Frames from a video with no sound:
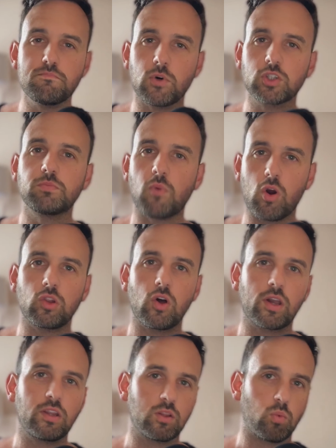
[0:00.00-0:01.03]
much more
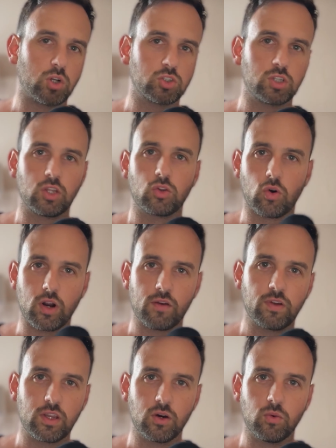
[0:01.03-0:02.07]
likely to watch the entire
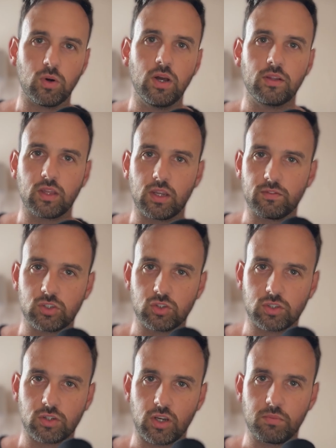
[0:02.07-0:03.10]
video than if it's
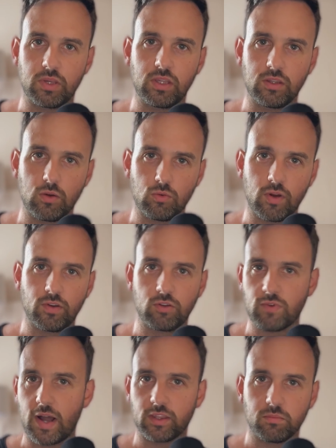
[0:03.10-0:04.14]
just going to be you giving
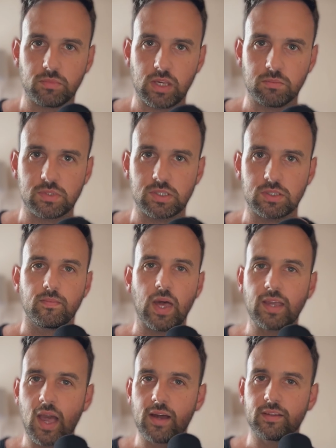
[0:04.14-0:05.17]
random tips.
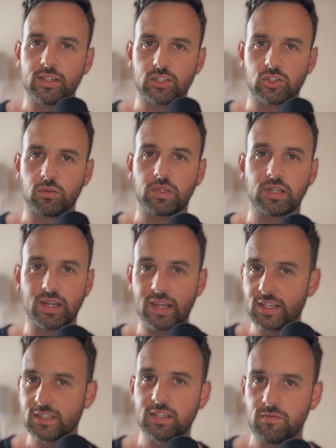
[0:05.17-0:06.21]
Again, this is something that
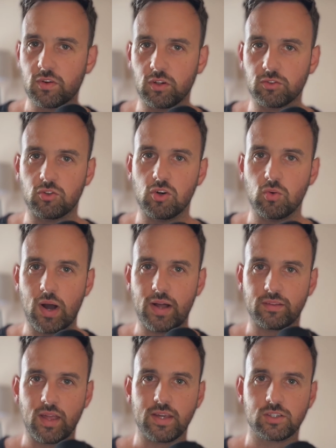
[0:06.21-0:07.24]
is difficult to do and
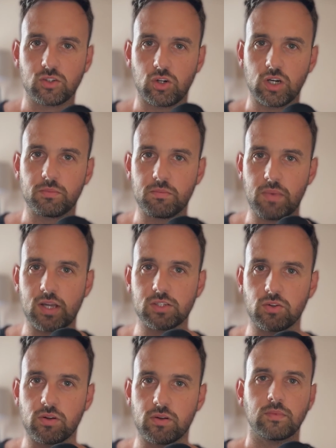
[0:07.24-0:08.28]
takes time to
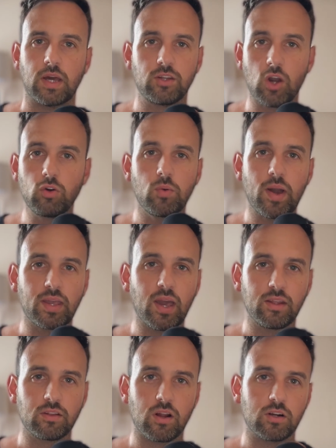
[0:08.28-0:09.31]
master. And the only way
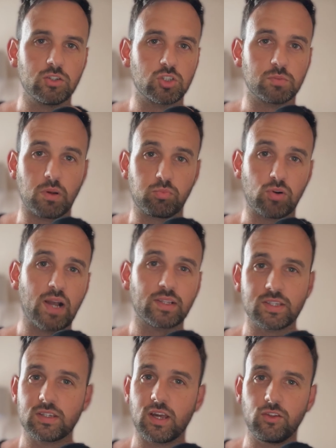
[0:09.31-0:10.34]
getting there is just by
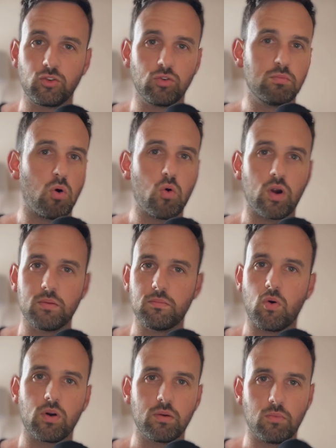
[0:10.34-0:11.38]
practicing and doing more and
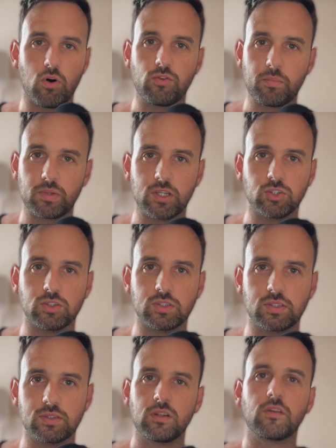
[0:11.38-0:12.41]
more and more
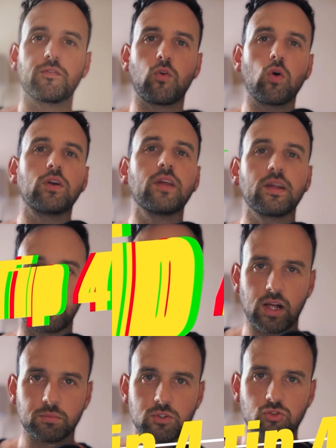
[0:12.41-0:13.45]
repetitions. The fourth thing that
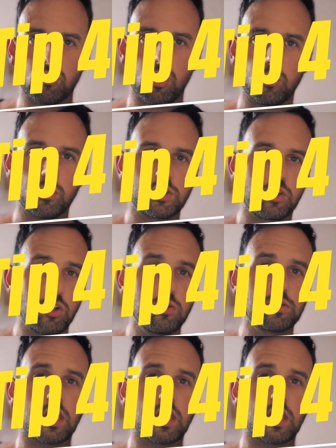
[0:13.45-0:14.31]
helped us grow was to use a